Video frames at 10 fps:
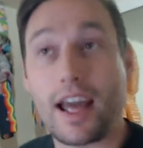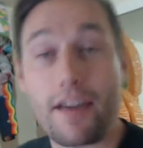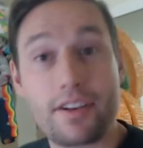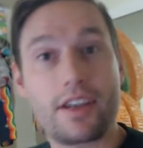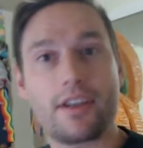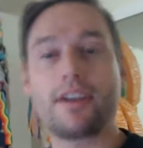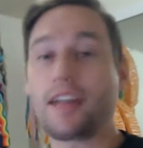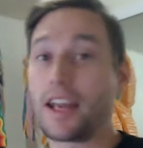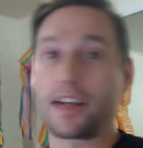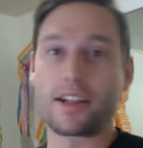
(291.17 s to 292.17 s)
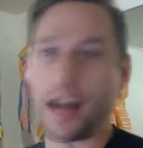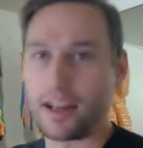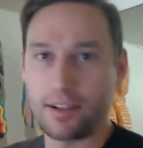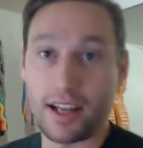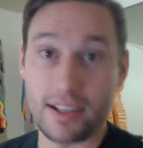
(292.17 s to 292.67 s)
and
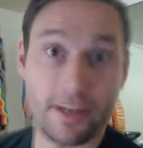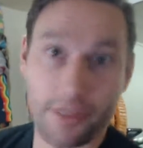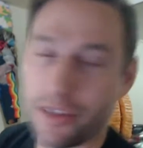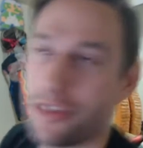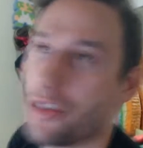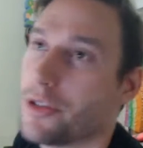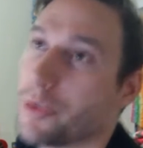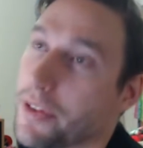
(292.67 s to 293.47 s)
I definitely do.